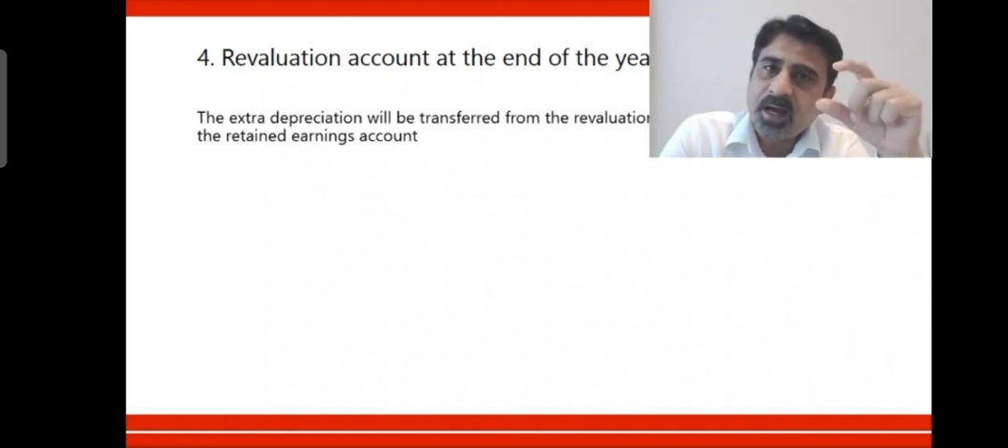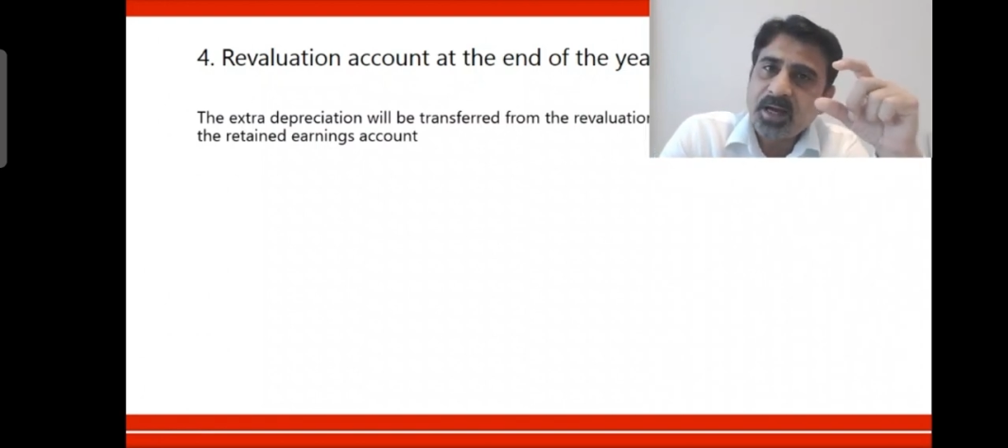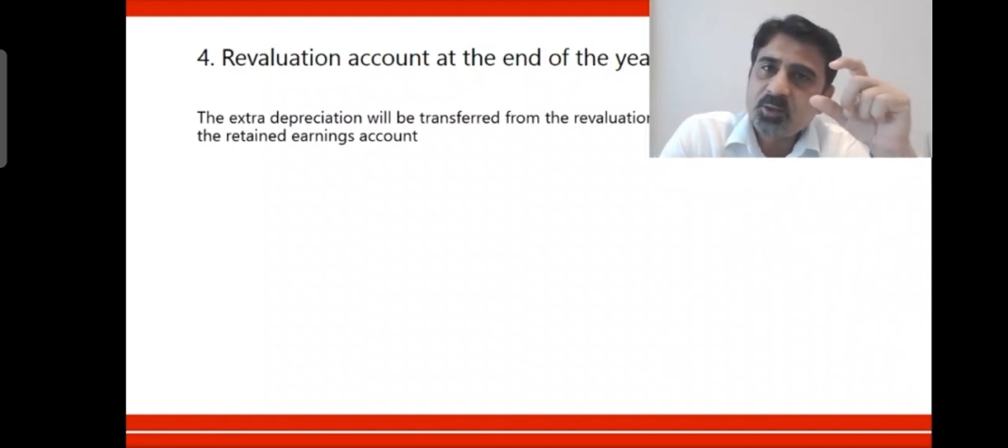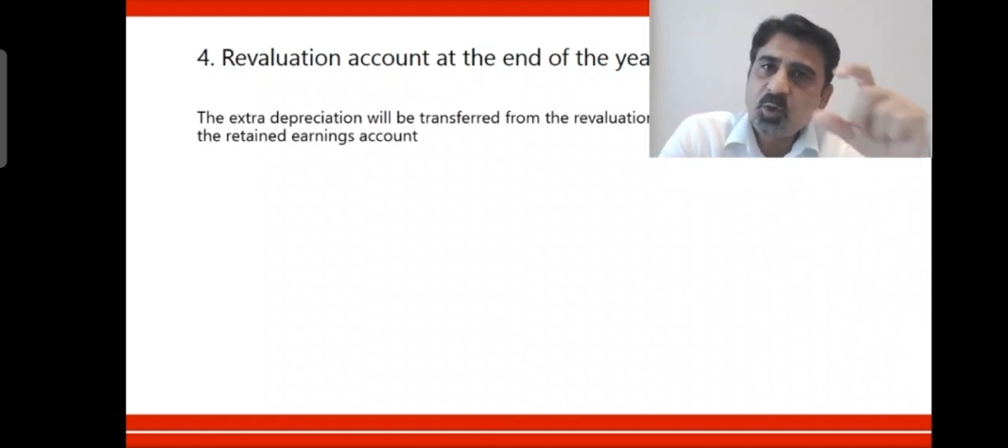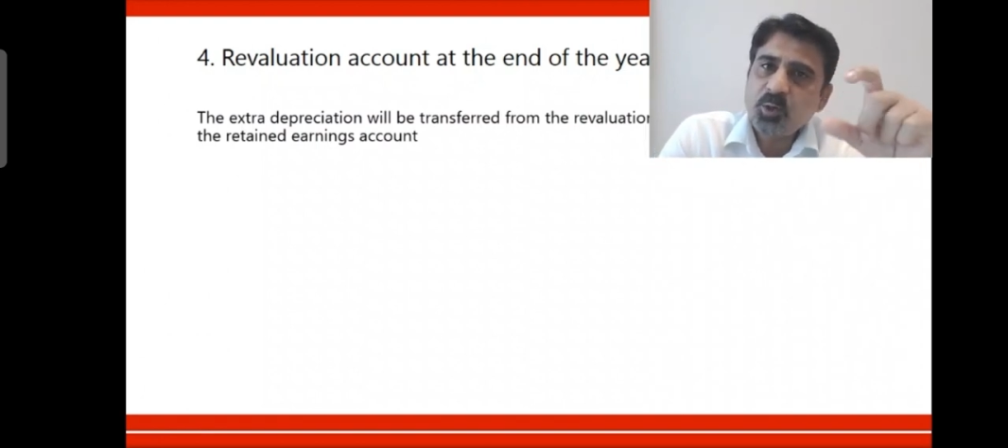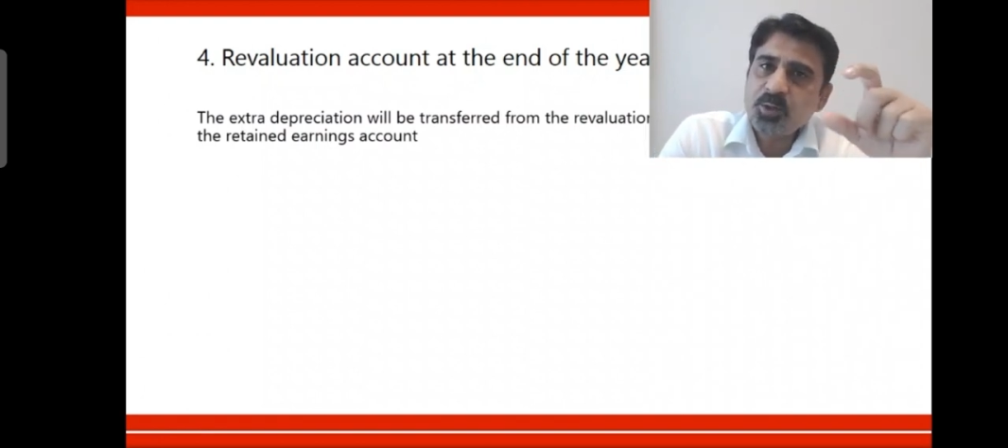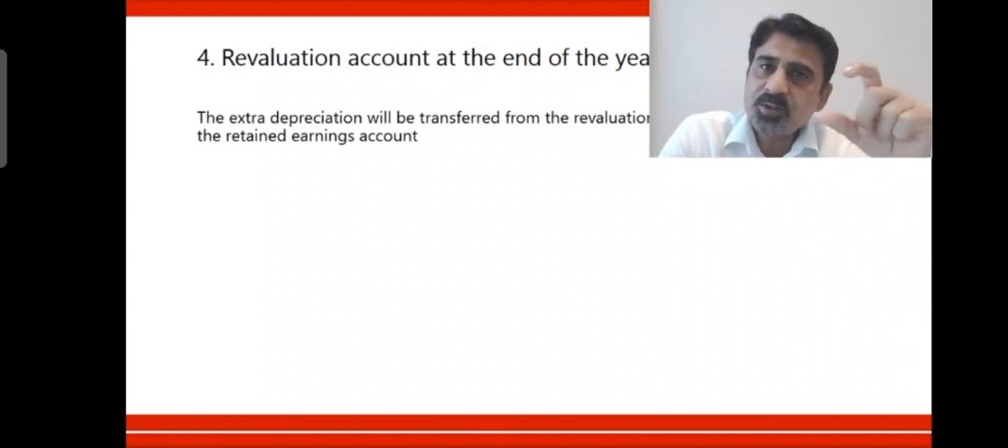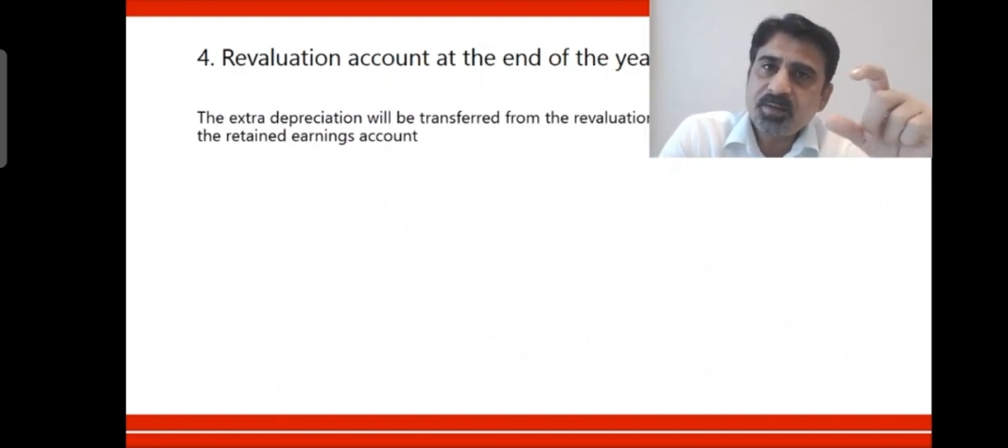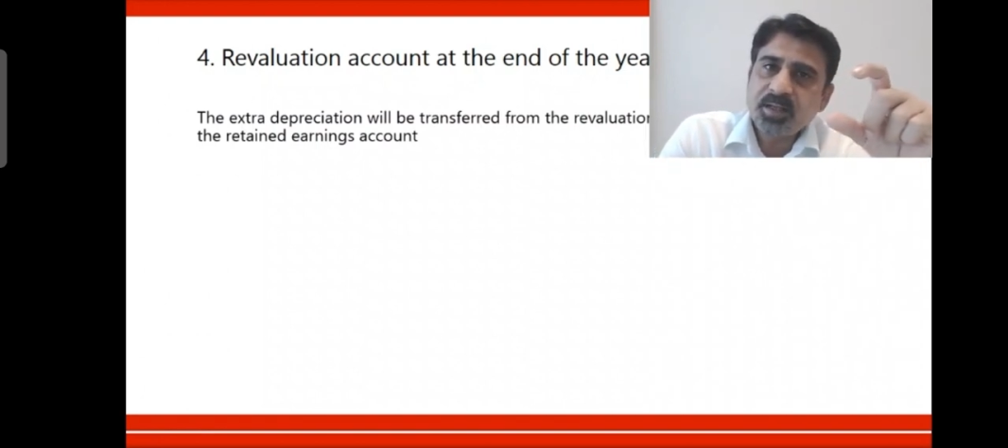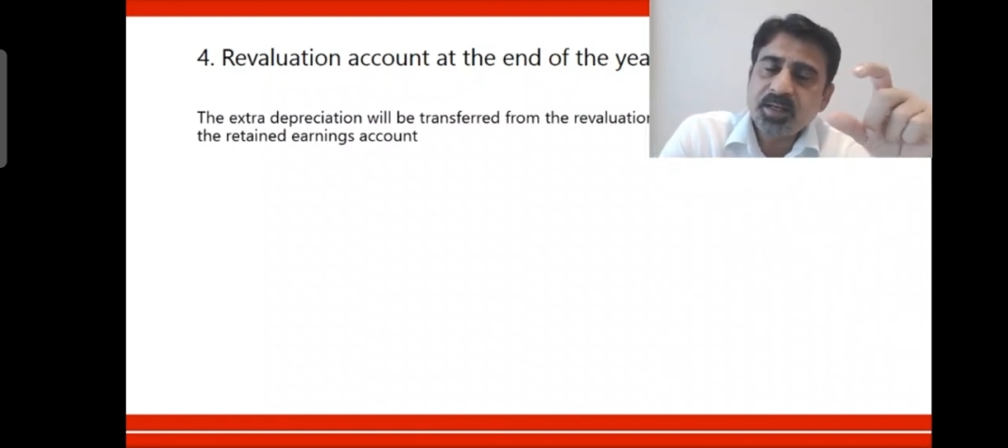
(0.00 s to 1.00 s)
told you in the
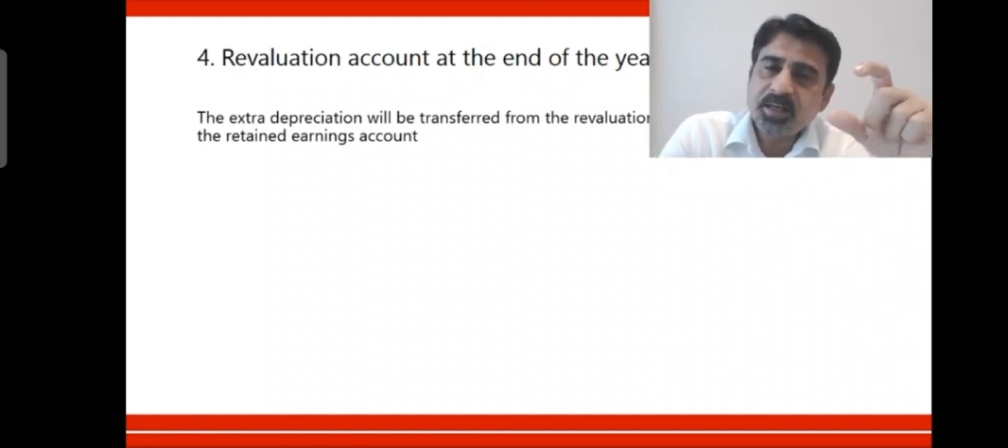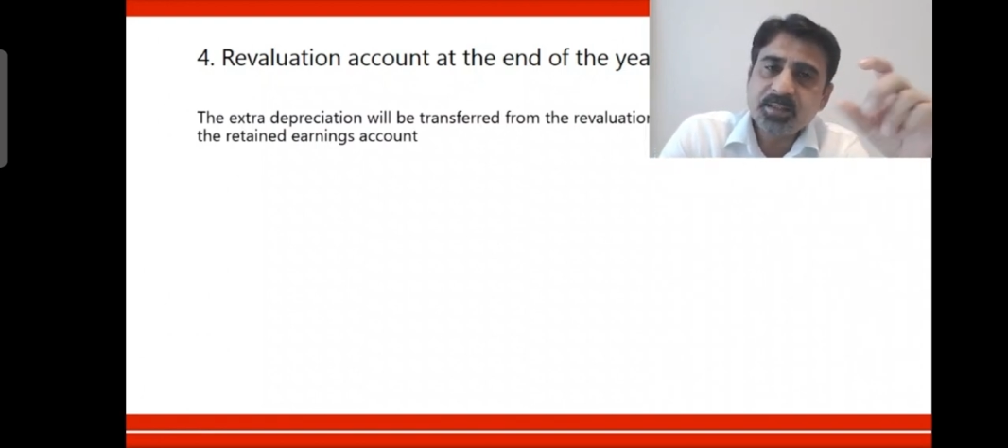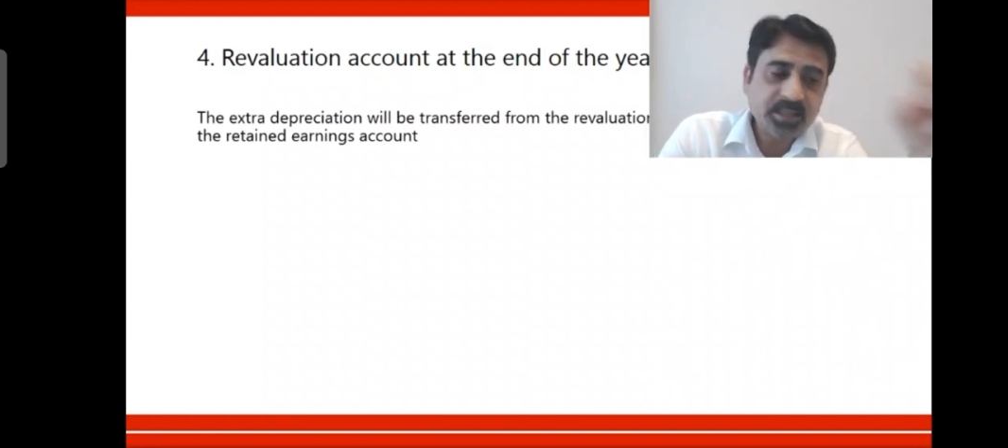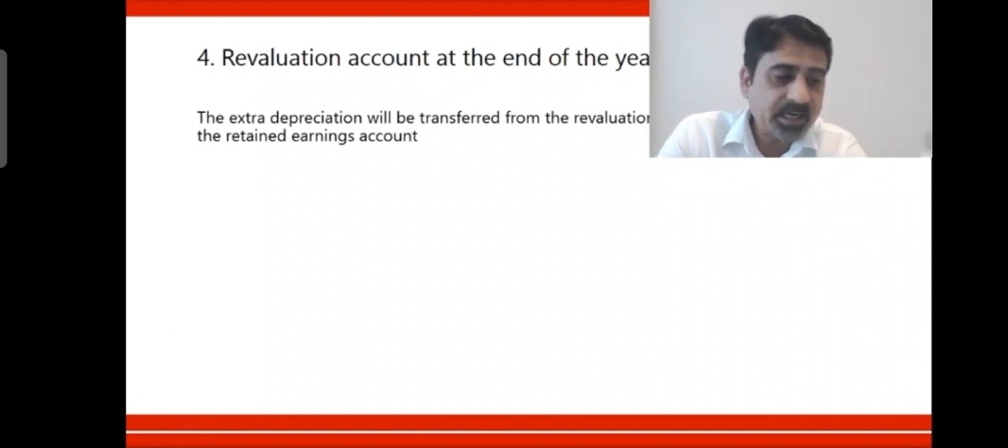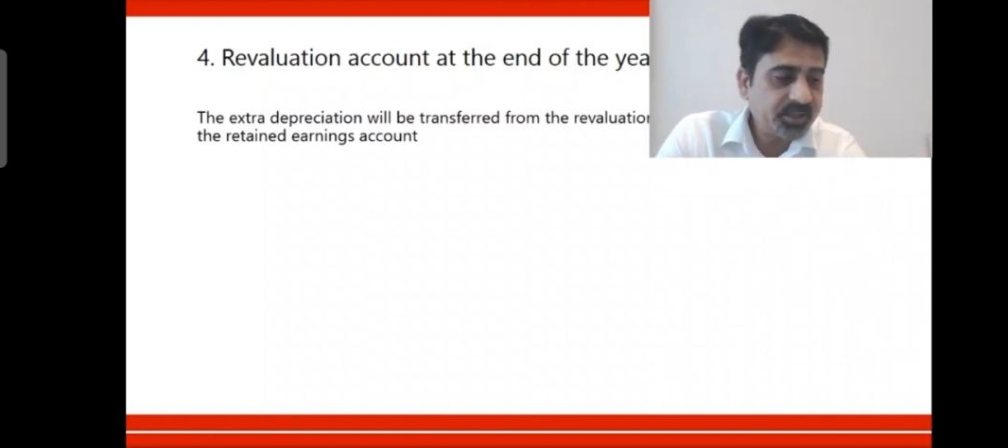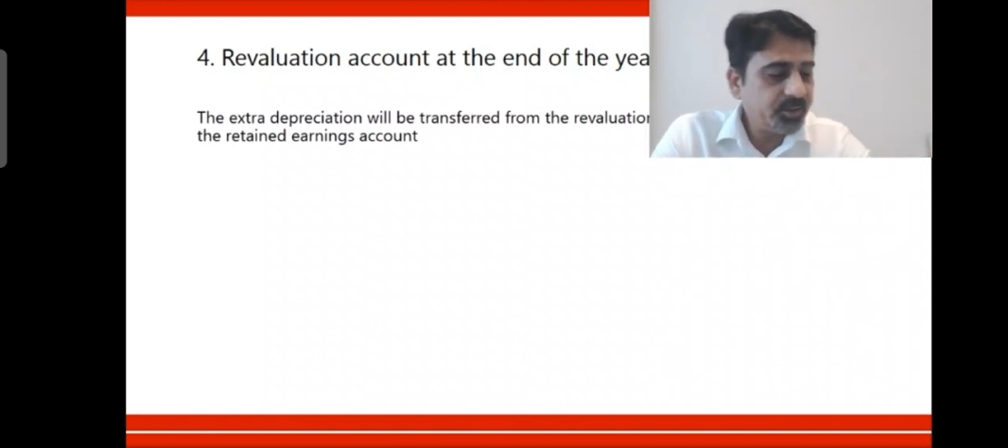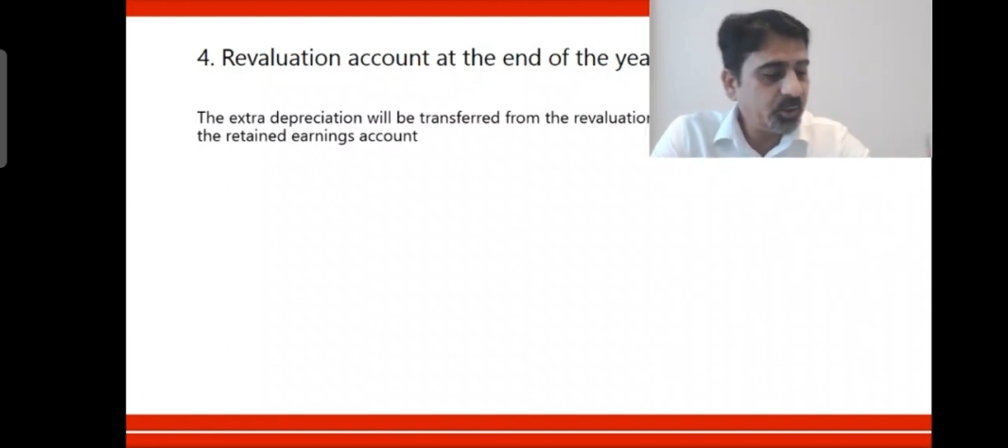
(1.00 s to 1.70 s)
beginning that your